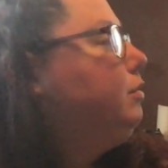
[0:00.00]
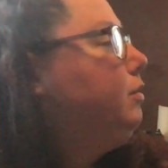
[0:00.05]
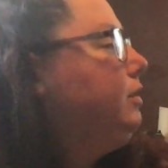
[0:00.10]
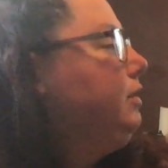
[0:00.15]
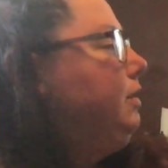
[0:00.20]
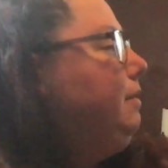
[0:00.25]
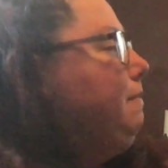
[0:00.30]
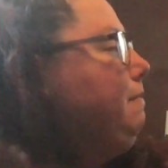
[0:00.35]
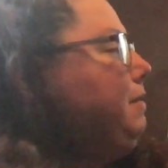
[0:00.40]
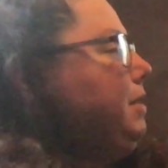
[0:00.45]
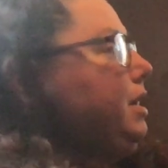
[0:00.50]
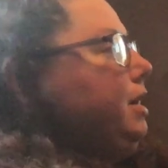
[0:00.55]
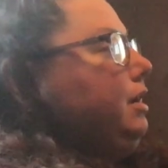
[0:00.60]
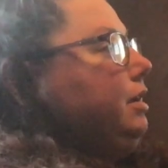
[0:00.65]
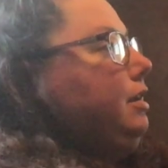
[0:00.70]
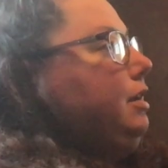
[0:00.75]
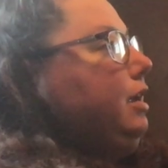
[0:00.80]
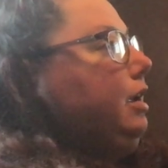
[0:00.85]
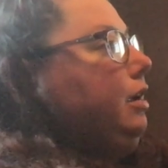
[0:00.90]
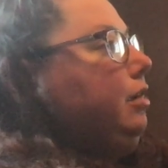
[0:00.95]
was the
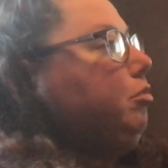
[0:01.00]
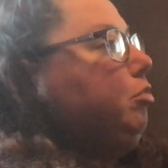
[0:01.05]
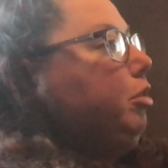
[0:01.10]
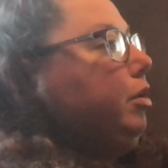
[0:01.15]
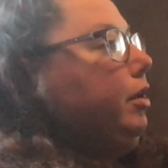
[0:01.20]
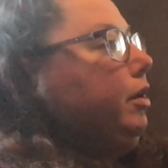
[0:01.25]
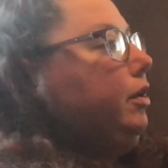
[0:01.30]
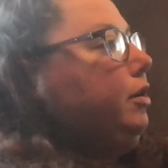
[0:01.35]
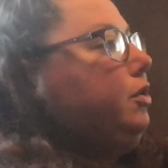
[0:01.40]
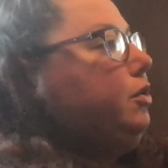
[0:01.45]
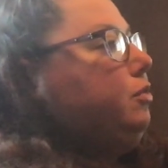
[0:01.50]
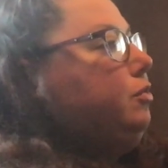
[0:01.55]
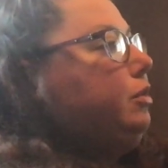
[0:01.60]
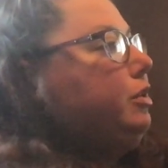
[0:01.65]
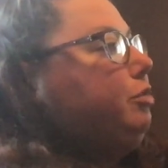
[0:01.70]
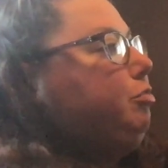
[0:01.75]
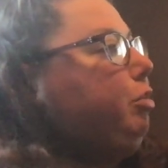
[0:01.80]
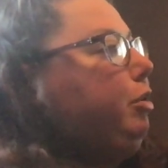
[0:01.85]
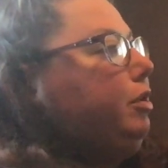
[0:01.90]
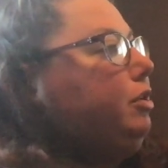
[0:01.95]
mockingbird, who
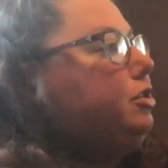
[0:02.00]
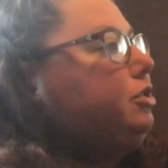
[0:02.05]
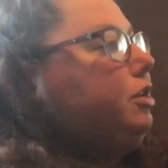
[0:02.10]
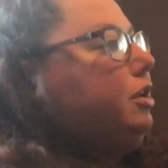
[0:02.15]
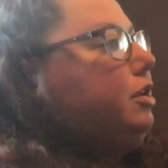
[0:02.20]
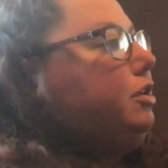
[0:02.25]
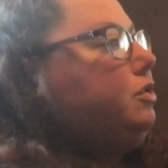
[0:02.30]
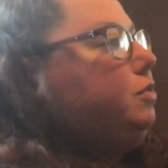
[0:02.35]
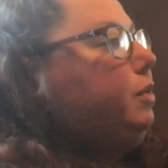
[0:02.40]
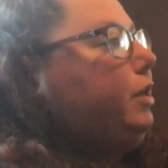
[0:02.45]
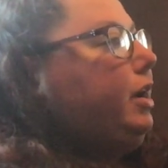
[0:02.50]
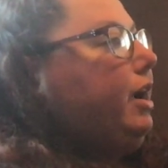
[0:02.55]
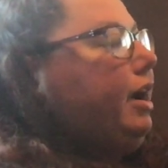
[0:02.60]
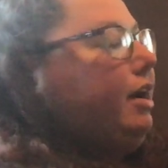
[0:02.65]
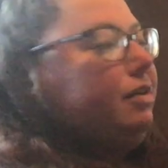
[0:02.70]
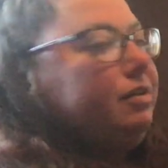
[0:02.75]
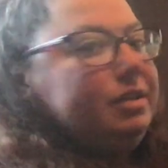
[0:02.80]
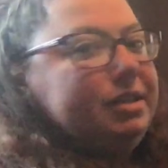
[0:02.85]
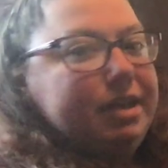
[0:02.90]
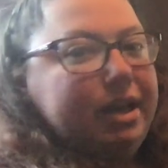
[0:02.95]
was perched on a twig
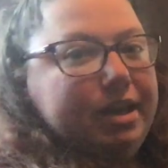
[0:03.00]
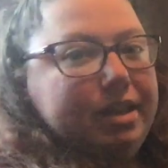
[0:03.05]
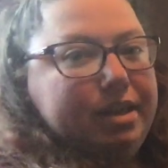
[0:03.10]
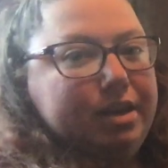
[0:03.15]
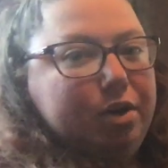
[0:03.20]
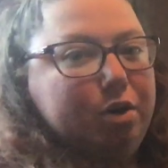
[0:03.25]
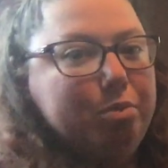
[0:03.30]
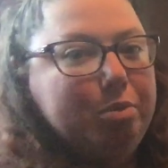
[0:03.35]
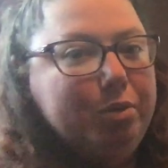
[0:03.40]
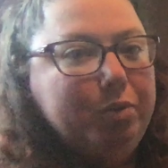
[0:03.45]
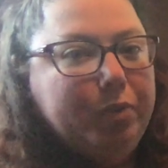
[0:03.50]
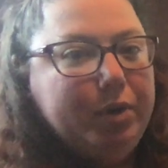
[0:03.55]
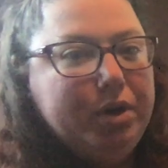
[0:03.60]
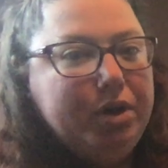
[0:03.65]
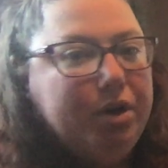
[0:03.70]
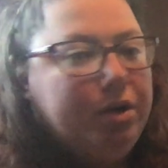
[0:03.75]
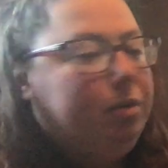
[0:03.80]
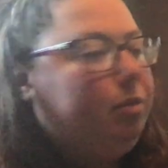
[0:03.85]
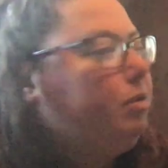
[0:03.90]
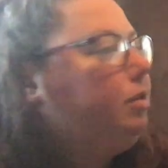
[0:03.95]
outside the open
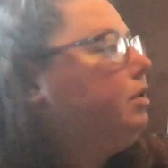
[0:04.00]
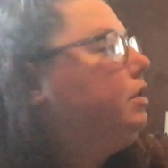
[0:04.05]
window.